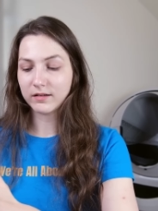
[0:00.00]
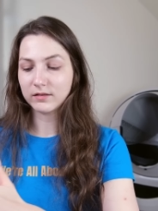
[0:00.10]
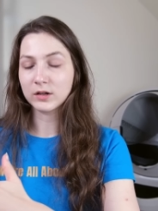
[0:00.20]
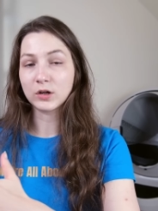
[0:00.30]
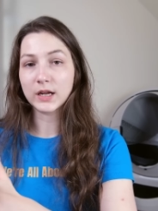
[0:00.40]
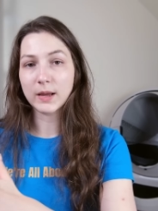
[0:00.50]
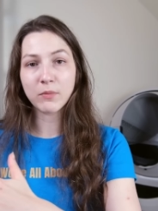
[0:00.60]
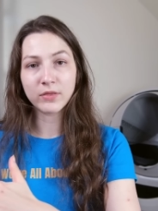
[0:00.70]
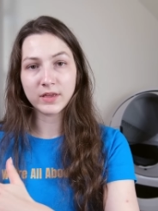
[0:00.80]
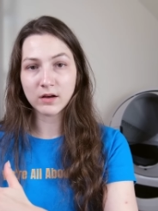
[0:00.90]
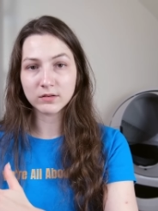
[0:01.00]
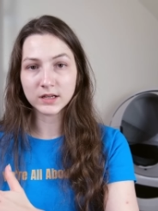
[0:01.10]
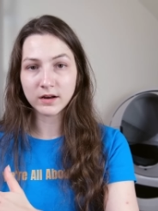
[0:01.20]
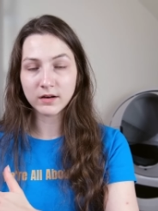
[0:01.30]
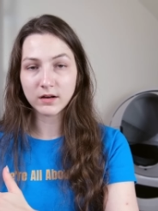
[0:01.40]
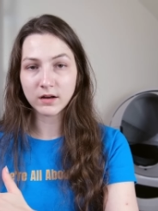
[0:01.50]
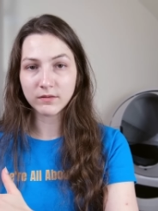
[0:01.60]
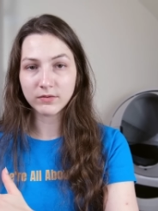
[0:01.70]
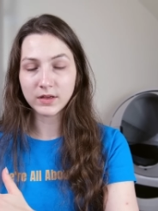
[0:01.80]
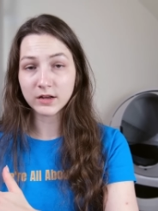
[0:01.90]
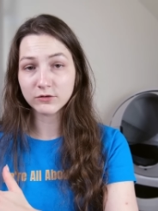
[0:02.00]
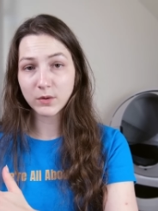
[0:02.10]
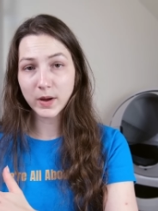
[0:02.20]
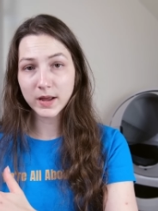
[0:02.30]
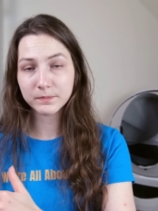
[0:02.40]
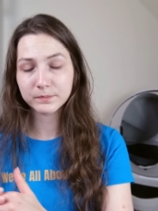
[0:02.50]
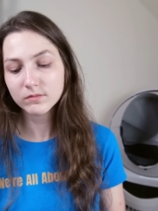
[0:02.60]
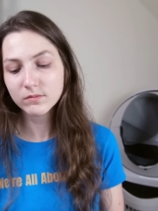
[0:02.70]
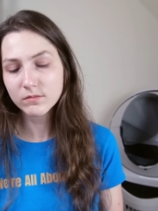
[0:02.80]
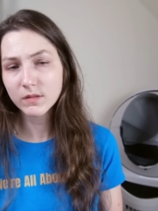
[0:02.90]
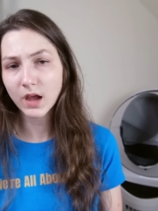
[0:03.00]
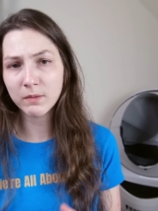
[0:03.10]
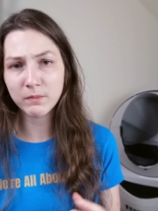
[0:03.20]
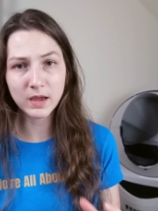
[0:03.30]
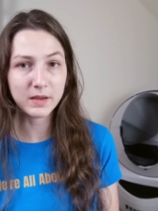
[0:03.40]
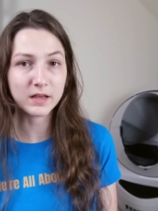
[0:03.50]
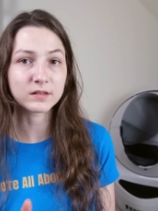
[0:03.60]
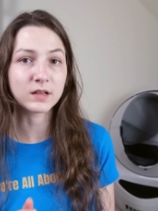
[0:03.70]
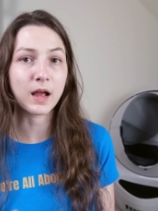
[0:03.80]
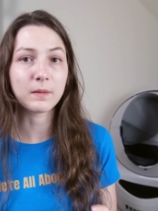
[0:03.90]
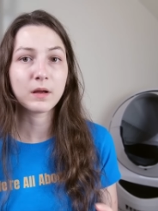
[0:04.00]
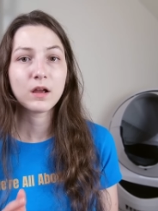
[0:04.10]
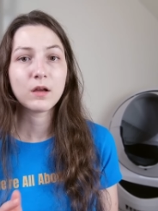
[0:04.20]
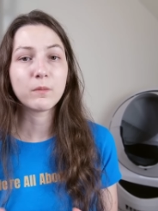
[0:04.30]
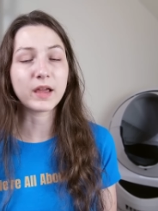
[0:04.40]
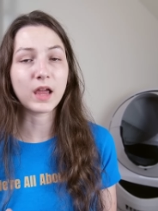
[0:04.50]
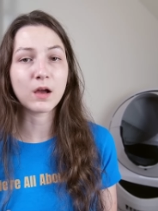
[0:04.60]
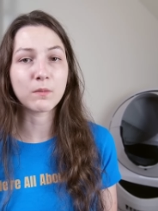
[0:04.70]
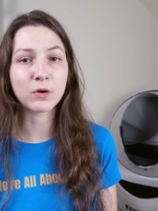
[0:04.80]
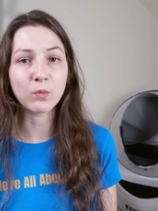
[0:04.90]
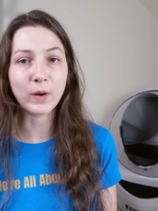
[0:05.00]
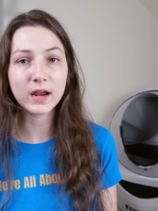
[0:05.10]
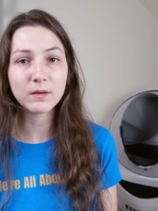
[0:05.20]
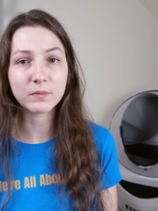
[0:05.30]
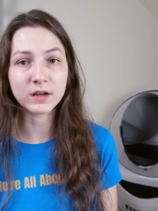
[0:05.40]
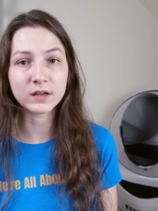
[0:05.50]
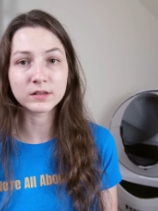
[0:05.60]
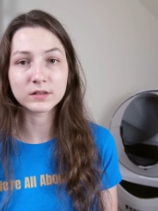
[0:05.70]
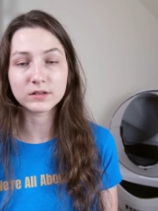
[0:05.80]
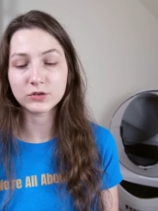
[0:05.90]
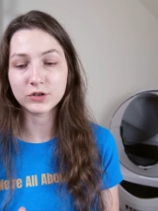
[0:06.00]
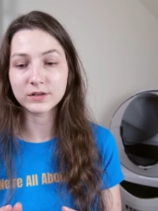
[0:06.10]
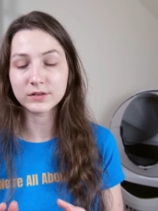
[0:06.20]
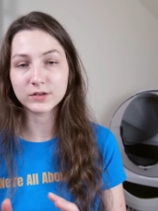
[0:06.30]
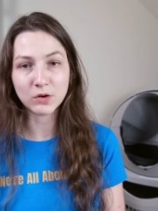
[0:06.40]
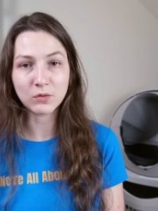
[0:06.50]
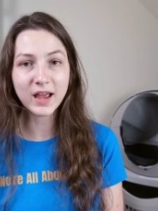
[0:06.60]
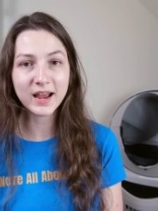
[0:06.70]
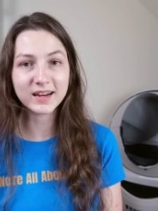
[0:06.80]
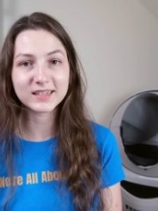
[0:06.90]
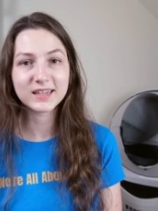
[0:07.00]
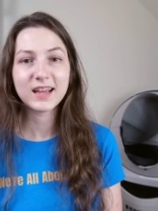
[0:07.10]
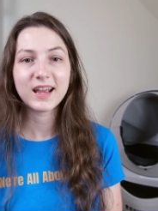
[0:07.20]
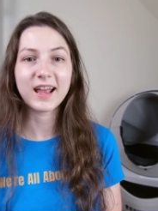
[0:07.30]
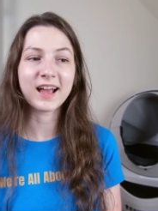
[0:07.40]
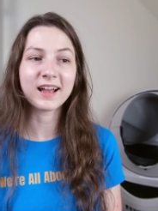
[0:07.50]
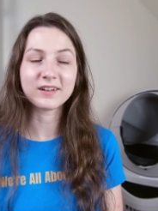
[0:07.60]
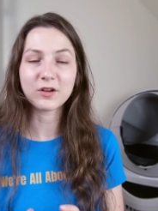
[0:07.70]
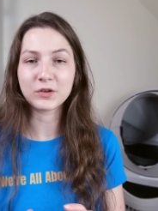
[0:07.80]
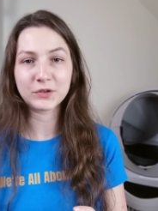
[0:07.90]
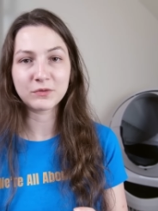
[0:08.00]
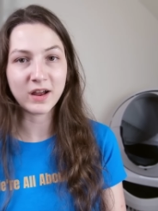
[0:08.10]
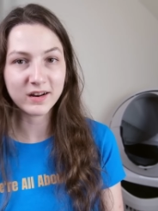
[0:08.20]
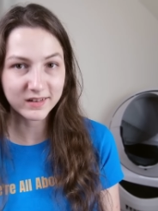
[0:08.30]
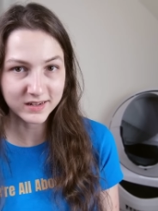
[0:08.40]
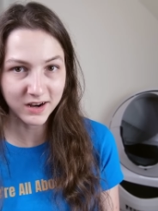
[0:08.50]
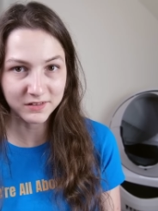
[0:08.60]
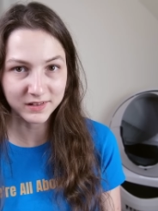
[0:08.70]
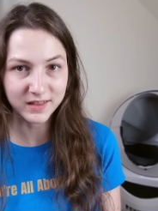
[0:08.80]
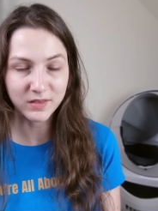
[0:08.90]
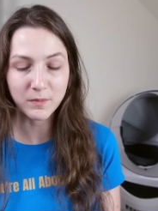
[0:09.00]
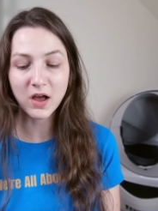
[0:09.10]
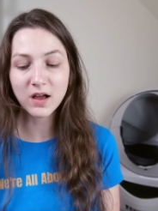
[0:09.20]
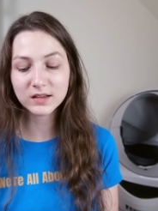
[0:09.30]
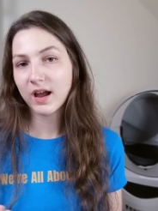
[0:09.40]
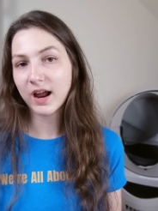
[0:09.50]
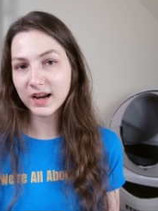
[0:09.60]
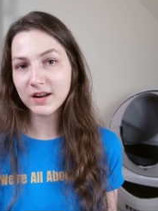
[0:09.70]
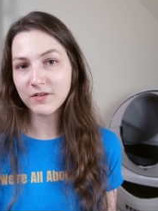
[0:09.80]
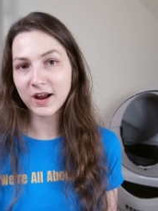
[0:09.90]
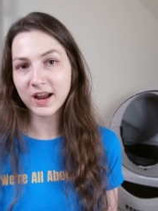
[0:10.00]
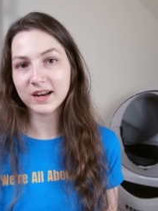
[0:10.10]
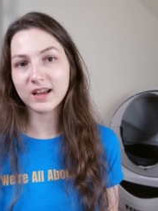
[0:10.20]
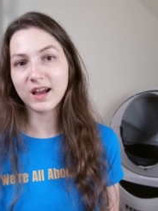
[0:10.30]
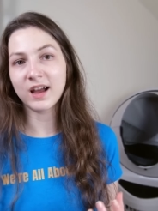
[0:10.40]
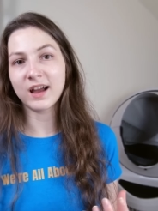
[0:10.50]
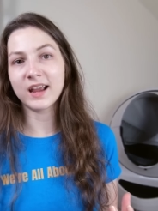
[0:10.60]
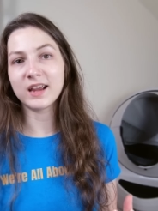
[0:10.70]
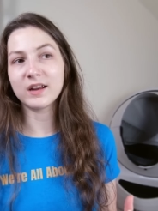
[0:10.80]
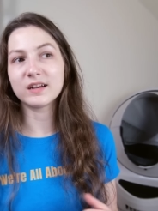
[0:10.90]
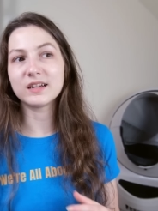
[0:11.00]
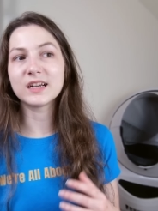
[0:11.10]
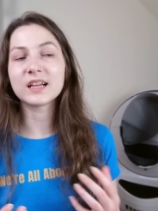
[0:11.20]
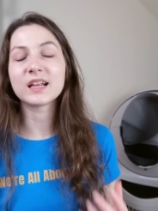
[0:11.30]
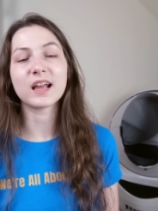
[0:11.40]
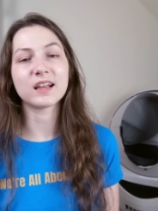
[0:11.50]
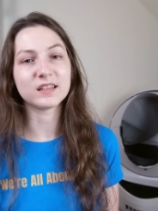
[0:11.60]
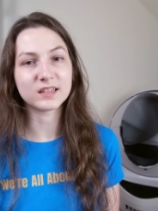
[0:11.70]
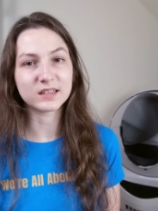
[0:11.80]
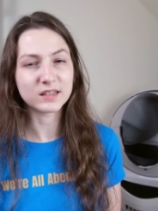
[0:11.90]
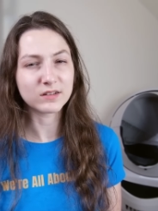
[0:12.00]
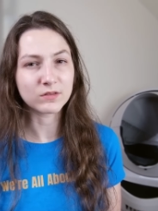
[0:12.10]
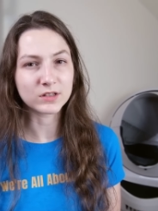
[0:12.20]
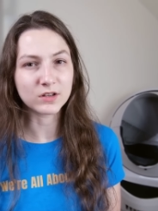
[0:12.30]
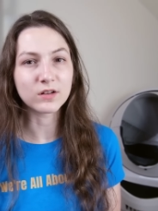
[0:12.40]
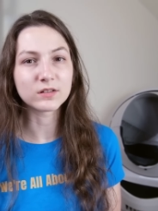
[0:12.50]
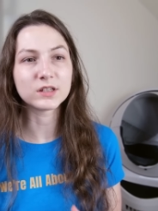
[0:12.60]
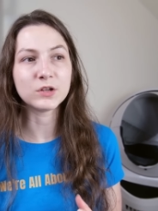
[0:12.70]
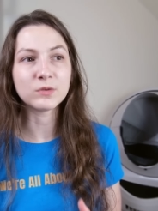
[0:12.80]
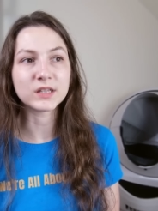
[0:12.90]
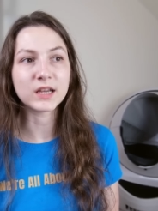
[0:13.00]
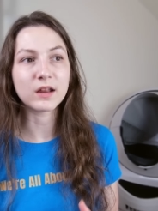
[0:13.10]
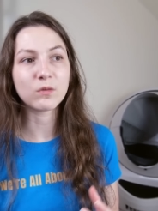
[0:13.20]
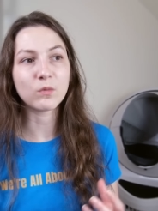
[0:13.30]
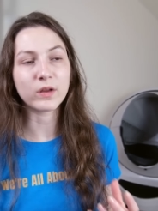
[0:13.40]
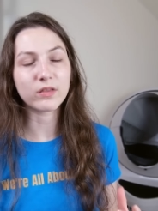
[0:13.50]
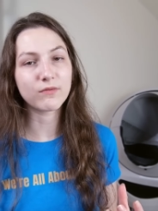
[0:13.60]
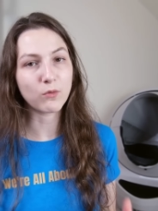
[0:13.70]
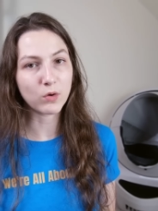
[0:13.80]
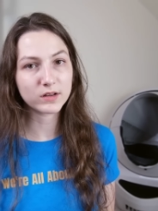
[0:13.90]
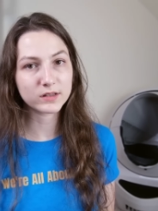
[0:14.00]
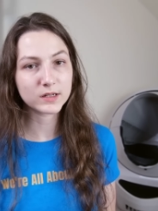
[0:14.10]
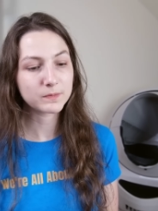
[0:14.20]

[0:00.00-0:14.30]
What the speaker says: little lip on the outside of the entryway. And maybe it's not picking up her weight because she's so light and also not entirely in the box. At any rate, I didn't get consistent results using it with Forest.